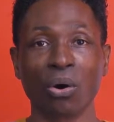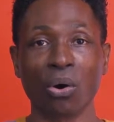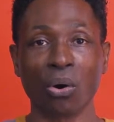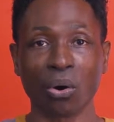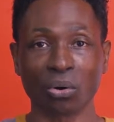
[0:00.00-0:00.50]

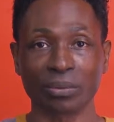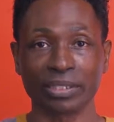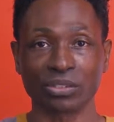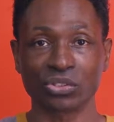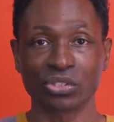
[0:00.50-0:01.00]

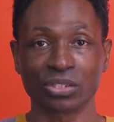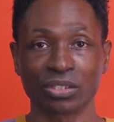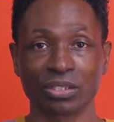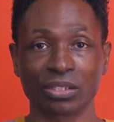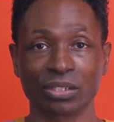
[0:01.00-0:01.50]
Orange.
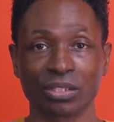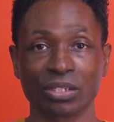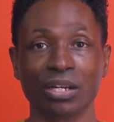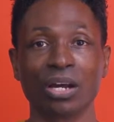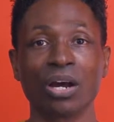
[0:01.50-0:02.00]

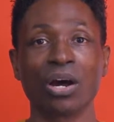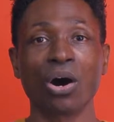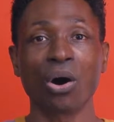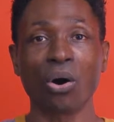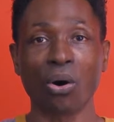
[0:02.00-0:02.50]

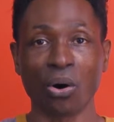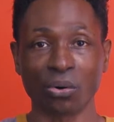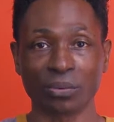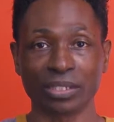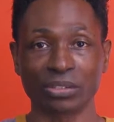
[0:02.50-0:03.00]

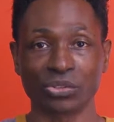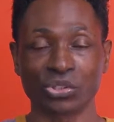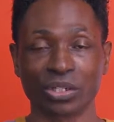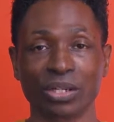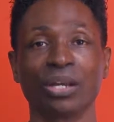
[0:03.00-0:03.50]

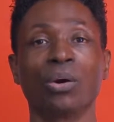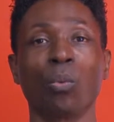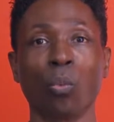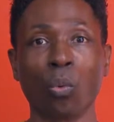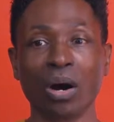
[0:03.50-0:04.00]
Orange.
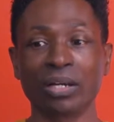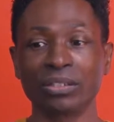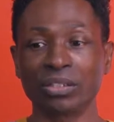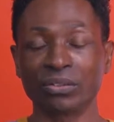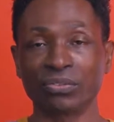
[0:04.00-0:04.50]

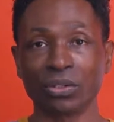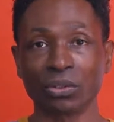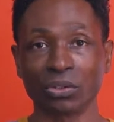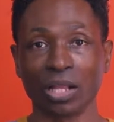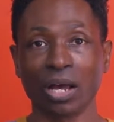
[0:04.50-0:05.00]

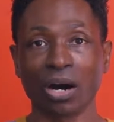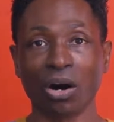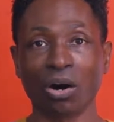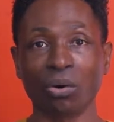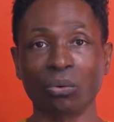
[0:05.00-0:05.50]
Wonderful.
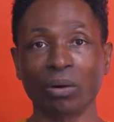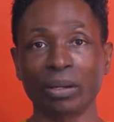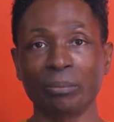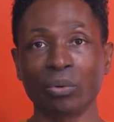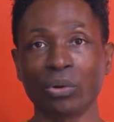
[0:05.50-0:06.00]
All
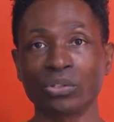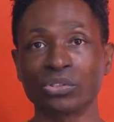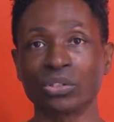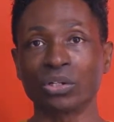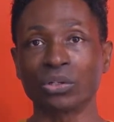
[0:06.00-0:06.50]
right, boys
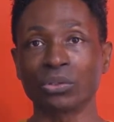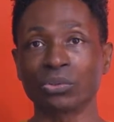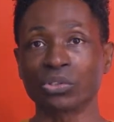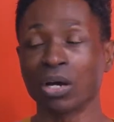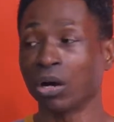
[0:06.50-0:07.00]
and
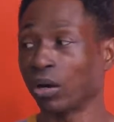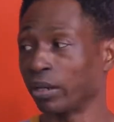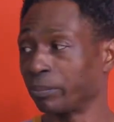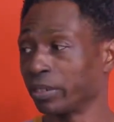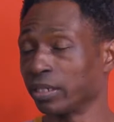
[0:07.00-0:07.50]
girls. All
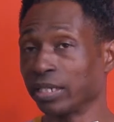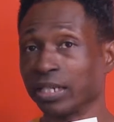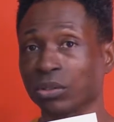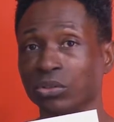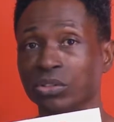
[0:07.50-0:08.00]
right, Pete, get
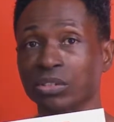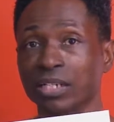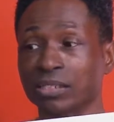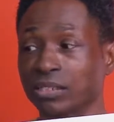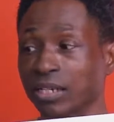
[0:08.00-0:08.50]
in on this
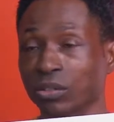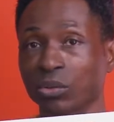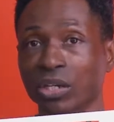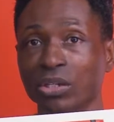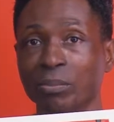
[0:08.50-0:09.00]
lesson. I
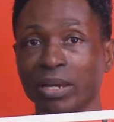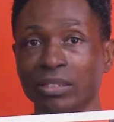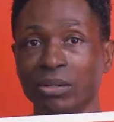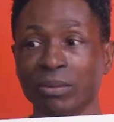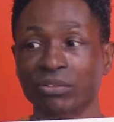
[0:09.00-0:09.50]
don't hear you back
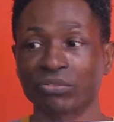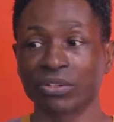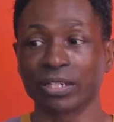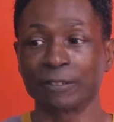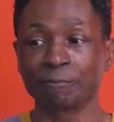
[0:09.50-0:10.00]
there, my
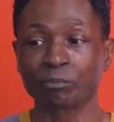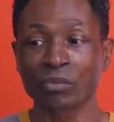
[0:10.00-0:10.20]
friend.